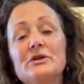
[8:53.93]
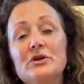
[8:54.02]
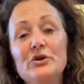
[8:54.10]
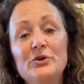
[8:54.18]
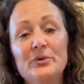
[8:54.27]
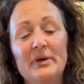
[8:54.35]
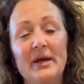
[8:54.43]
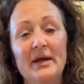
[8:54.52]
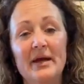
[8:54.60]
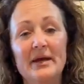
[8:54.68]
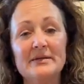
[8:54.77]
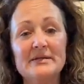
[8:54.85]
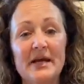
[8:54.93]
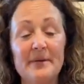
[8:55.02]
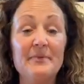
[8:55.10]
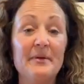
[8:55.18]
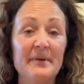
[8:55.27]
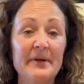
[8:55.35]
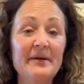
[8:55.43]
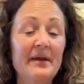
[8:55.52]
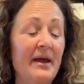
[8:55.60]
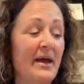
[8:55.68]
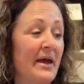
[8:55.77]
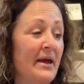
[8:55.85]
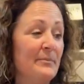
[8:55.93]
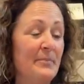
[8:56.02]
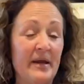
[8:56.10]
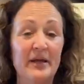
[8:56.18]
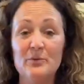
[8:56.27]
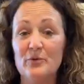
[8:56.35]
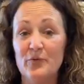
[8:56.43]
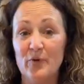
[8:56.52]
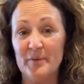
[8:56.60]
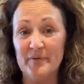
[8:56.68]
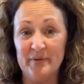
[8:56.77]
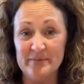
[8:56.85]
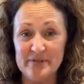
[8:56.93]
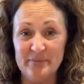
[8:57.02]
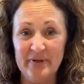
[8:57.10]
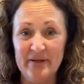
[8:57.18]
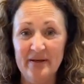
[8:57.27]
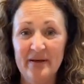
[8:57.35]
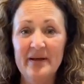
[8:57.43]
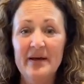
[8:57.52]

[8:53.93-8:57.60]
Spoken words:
you can type them in and Becky will forward them to me.